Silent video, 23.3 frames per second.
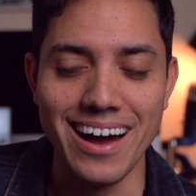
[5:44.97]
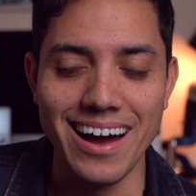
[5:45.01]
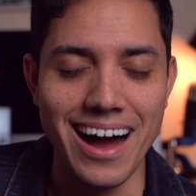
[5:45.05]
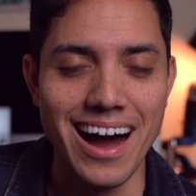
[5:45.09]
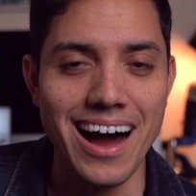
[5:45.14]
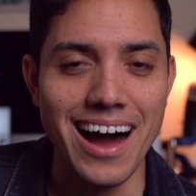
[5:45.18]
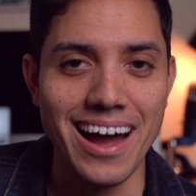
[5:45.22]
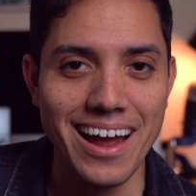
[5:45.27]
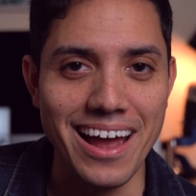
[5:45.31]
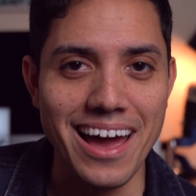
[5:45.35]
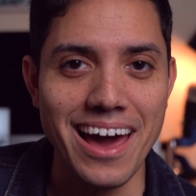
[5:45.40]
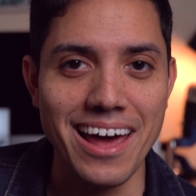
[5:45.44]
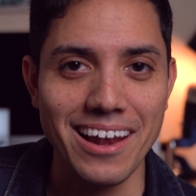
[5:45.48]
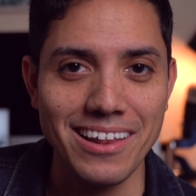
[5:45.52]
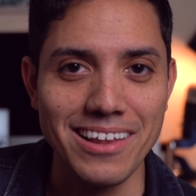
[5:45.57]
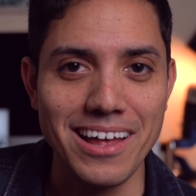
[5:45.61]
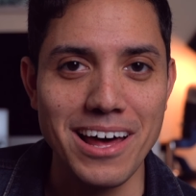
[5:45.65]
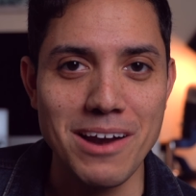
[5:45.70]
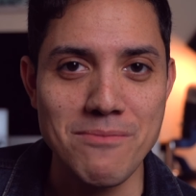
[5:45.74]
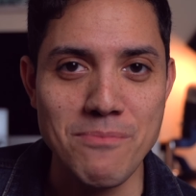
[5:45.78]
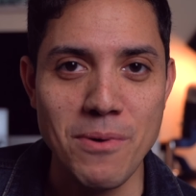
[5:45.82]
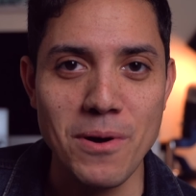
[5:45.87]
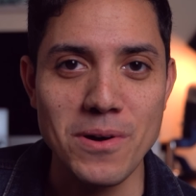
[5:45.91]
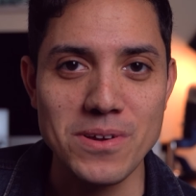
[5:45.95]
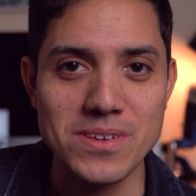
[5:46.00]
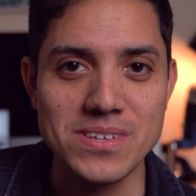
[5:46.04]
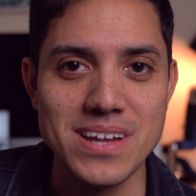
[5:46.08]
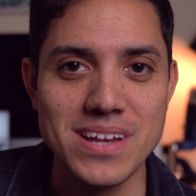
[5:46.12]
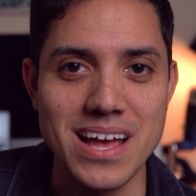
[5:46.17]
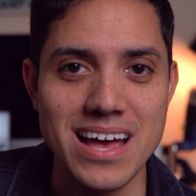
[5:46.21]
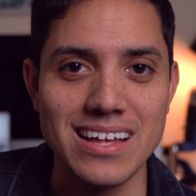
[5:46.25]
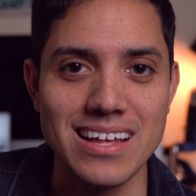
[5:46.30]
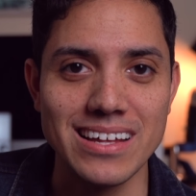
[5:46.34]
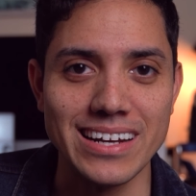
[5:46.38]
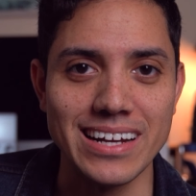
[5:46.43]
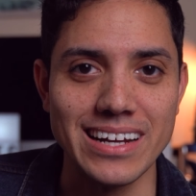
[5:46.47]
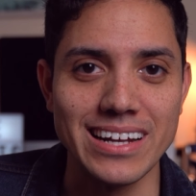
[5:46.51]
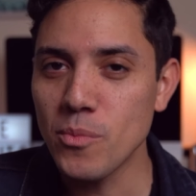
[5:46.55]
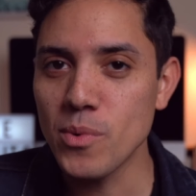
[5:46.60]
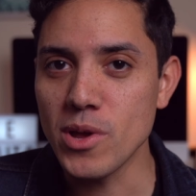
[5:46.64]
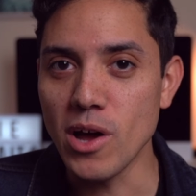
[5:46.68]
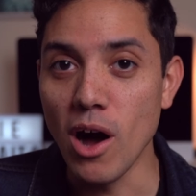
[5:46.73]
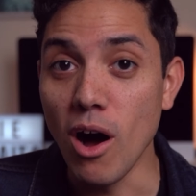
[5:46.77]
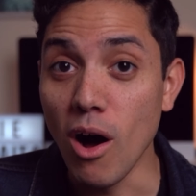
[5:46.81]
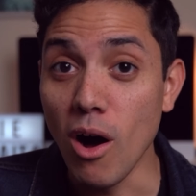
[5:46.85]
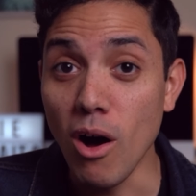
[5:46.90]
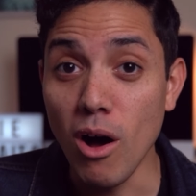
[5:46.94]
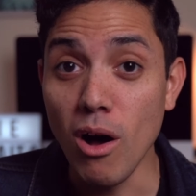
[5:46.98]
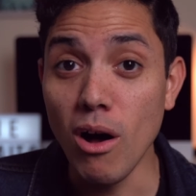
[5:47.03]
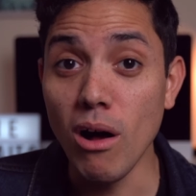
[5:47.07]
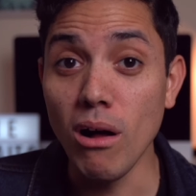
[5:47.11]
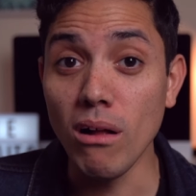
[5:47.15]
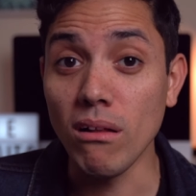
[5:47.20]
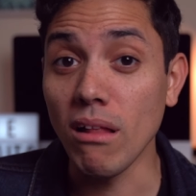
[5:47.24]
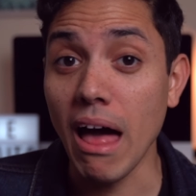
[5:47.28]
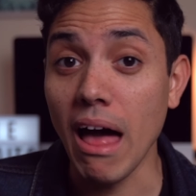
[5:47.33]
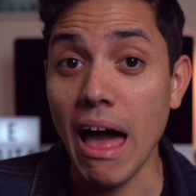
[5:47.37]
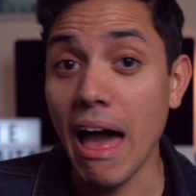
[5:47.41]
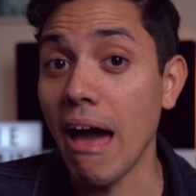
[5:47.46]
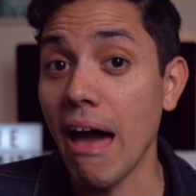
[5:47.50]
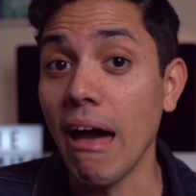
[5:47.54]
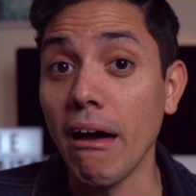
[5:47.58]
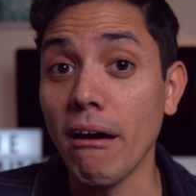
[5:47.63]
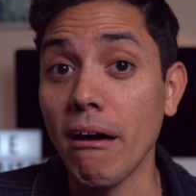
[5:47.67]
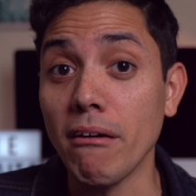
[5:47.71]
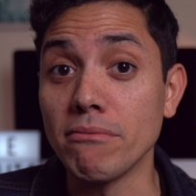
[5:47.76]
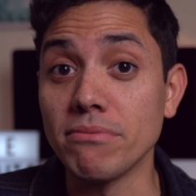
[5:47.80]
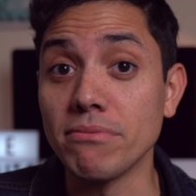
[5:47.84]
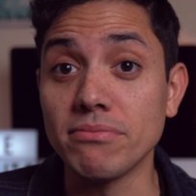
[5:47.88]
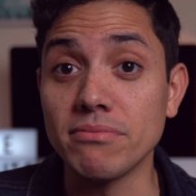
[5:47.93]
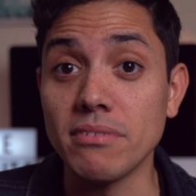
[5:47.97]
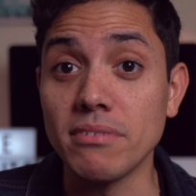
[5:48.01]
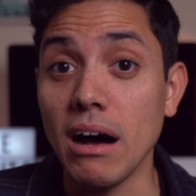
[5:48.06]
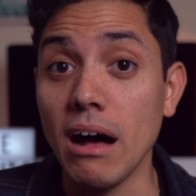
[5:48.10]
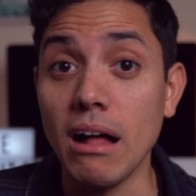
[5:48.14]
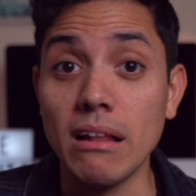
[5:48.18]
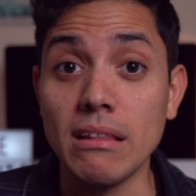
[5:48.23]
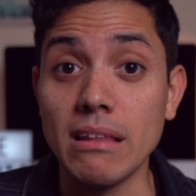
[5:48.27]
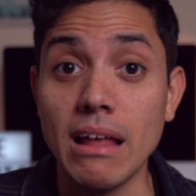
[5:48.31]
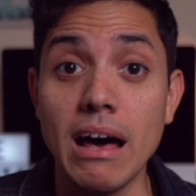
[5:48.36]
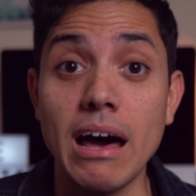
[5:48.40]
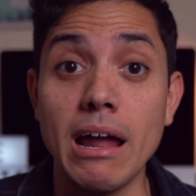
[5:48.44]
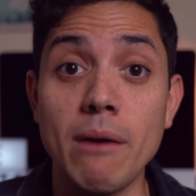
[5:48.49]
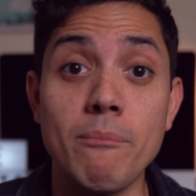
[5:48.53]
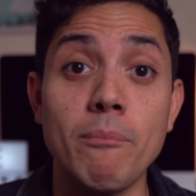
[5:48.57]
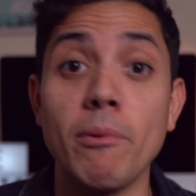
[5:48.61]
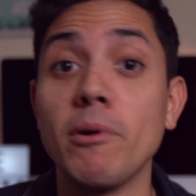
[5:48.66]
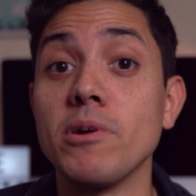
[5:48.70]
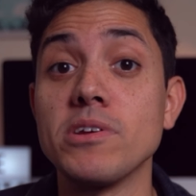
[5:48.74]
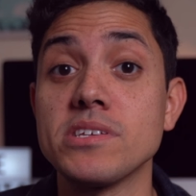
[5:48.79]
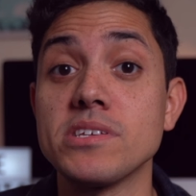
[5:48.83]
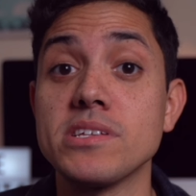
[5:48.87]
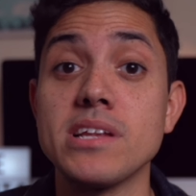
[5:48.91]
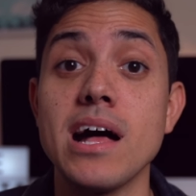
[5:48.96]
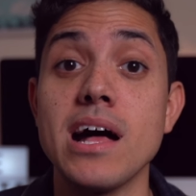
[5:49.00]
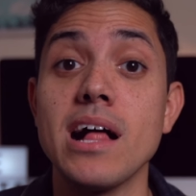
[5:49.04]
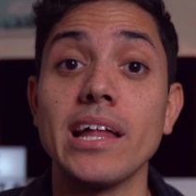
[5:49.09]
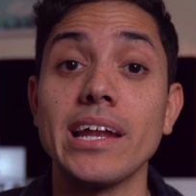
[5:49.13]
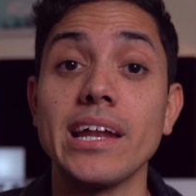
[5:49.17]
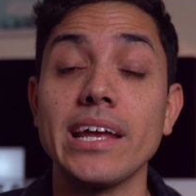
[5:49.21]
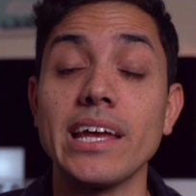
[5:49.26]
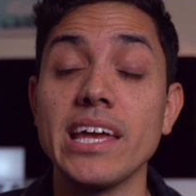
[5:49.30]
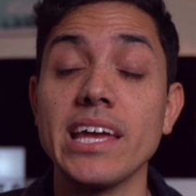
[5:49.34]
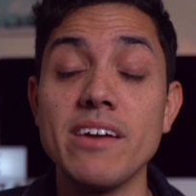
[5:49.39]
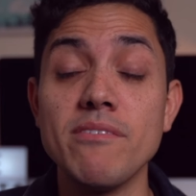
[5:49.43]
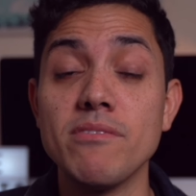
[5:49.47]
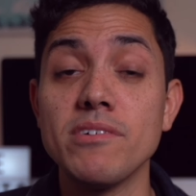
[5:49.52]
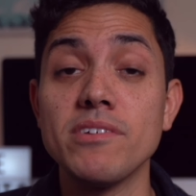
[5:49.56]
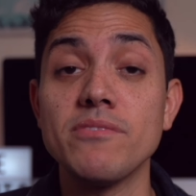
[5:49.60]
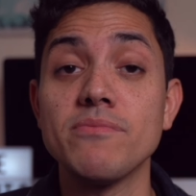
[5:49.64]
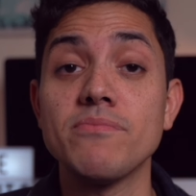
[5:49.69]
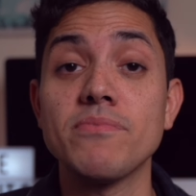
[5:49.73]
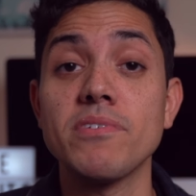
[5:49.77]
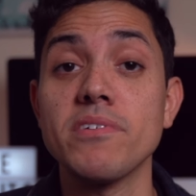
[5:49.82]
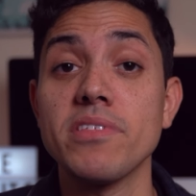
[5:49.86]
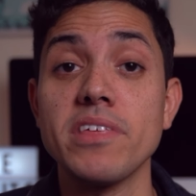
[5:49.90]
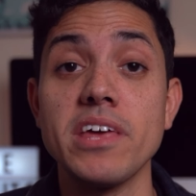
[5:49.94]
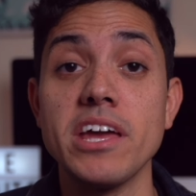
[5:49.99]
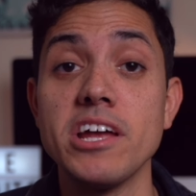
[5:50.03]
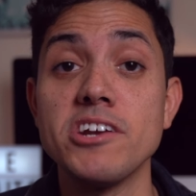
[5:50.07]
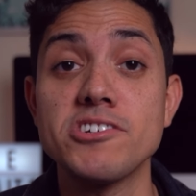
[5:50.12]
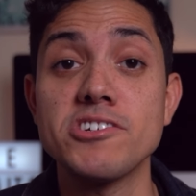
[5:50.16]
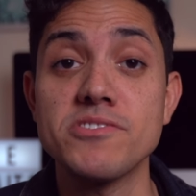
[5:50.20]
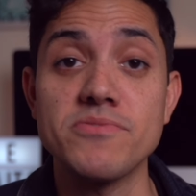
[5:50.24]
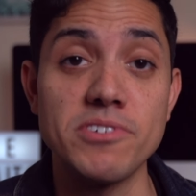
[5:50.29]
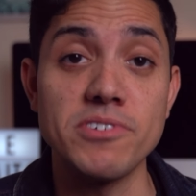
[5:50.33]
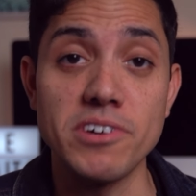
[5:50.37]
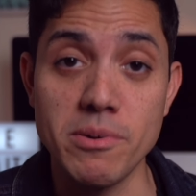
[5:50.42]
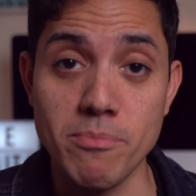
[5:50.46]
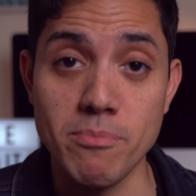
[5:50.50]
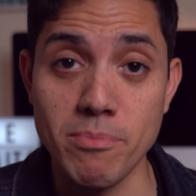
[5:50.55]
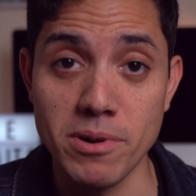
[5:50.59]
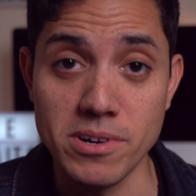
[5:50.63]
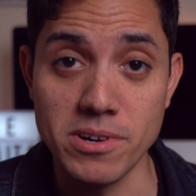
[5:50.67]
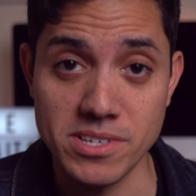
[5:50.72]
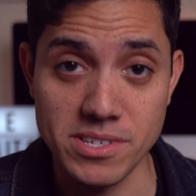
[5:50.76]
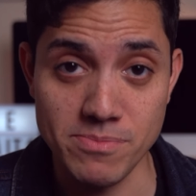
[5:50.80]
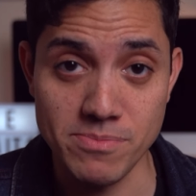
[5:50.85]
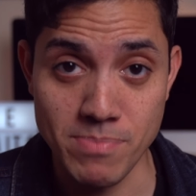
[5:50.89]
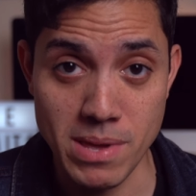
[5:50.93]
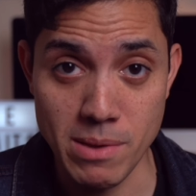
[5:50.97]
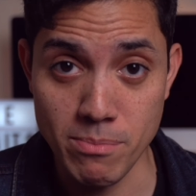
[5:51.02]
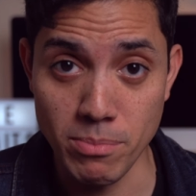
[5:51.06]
I had a lot of personality. We all have a lot of personality, even for the introverted person.